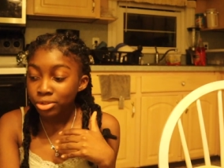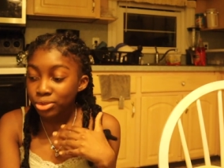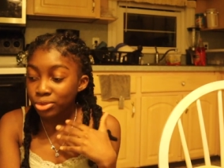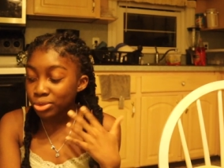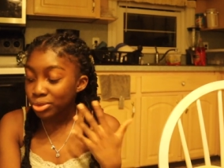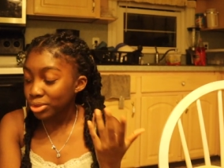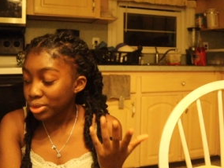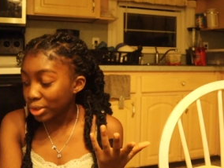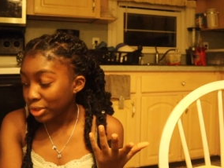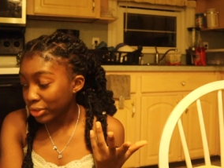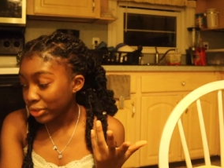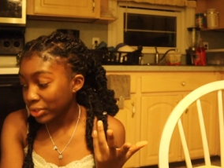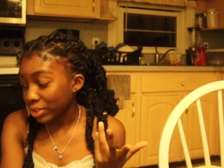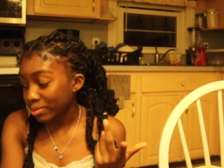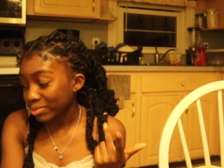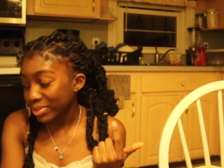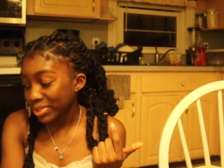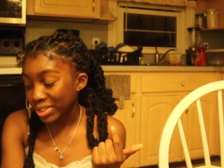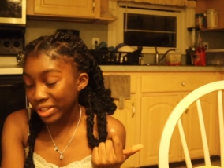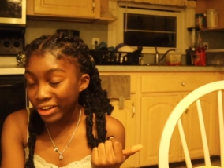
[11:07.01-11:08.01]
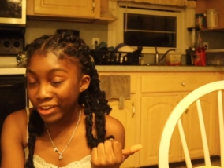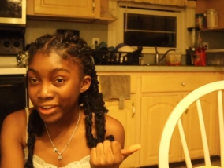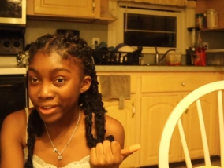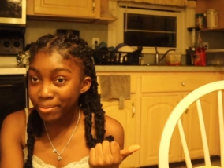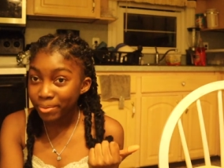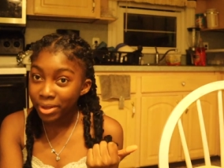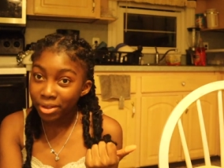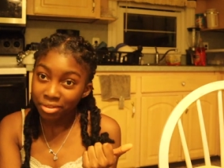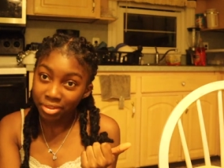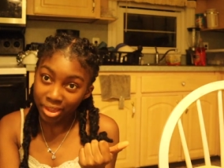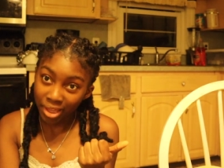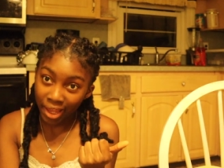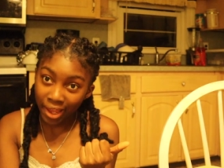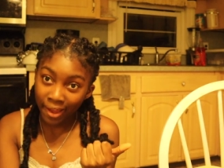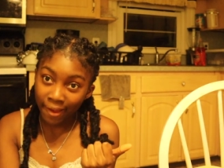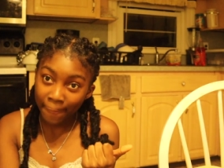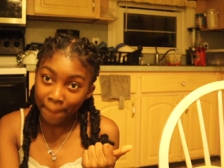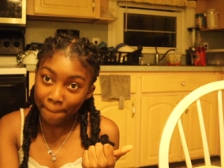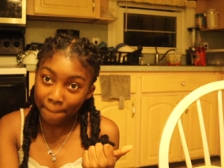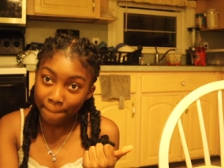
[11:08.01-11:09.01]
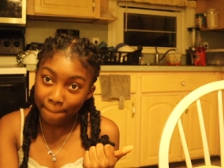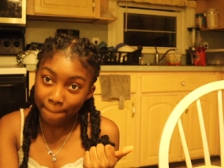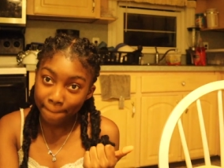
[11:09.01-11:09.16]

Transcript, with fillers: So I'm sorry about that.